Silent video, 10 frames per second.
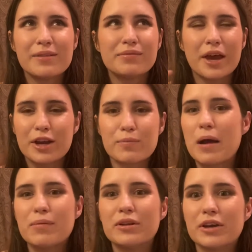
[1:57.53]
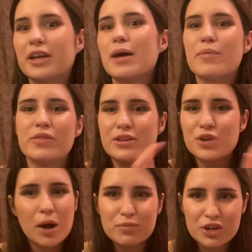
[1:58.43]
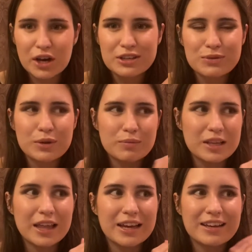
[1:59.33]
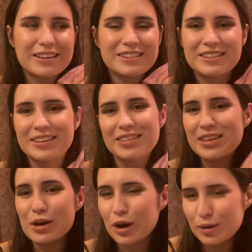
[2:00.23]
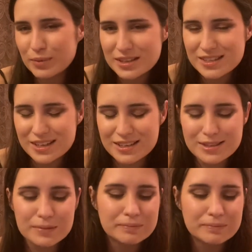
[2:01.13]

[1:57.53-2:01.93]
I could probably look it up and these objects would be like the art pieces.